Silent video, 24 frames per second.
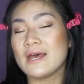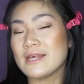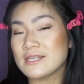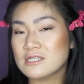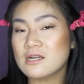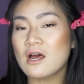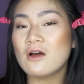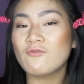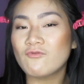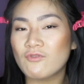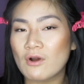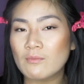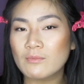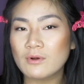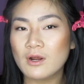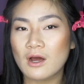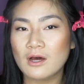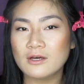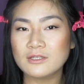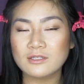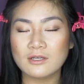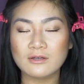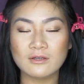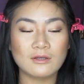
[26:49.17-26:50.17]
It's not from
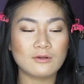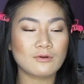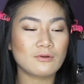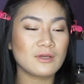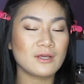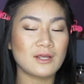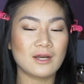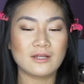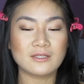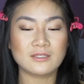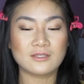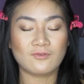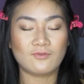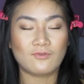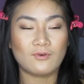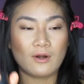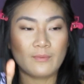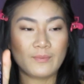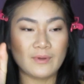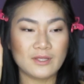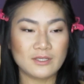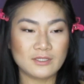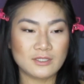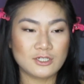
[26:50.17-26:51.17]
Costco, you can only get it at
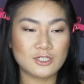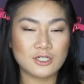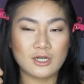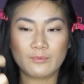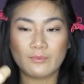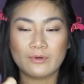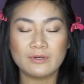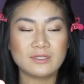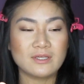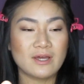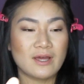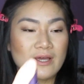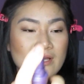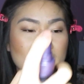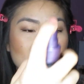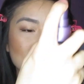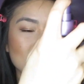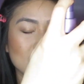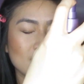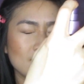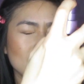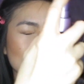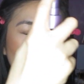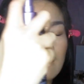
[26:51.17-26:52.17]
Sephora, but this is the jumbo
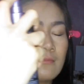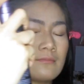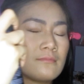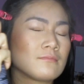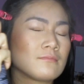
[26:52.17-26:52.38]
size.